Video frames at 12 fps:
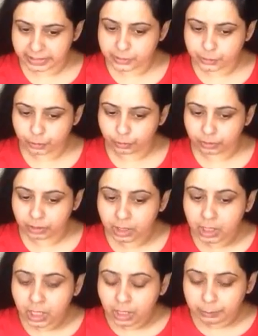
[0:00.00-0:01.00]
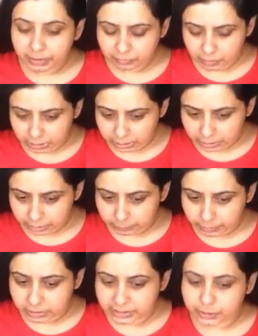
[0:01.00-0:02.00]
they should be
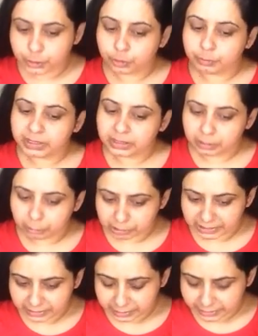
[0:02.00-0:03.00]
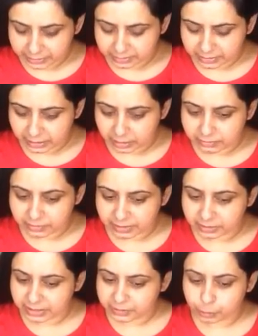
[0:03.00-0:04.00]
vulnerable, they should be their authentic selves,
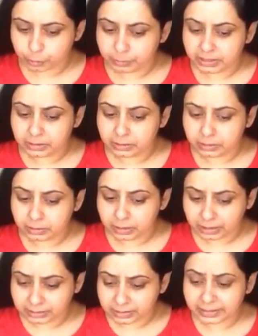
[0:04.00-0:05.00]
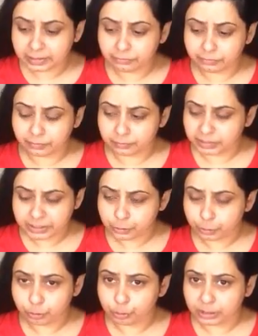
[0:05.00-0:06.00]
and they should be nothing, they
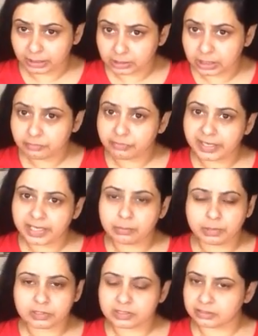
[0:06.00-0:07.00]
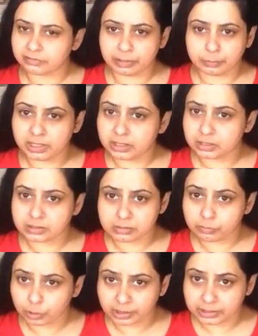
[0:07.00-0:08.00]
should do nothing fake, because the feminine
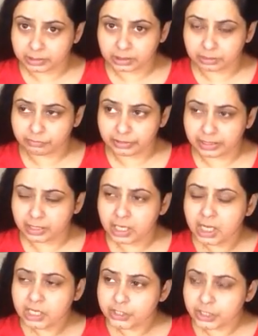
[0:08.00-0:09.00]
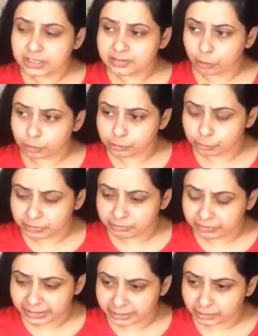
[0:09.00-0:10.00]
doesn't want anything fake. She's also been
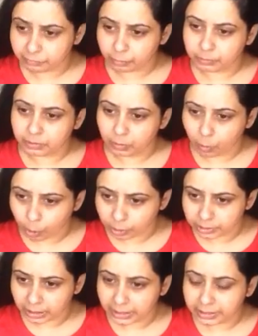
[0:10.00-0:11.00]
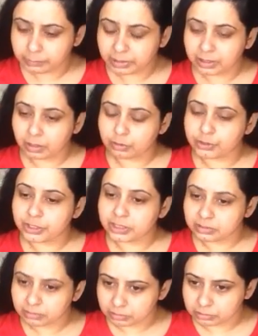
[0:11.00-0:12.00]
waiting from a long time, and now
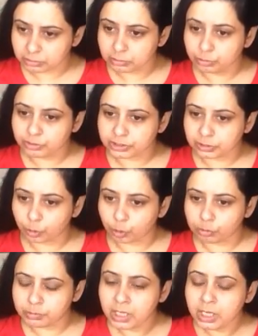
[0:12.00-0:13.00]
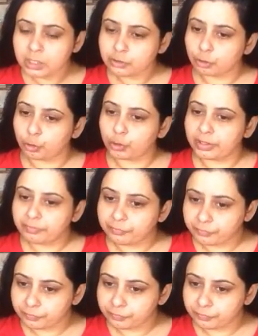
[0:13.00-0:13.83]
she's also losing hope. So if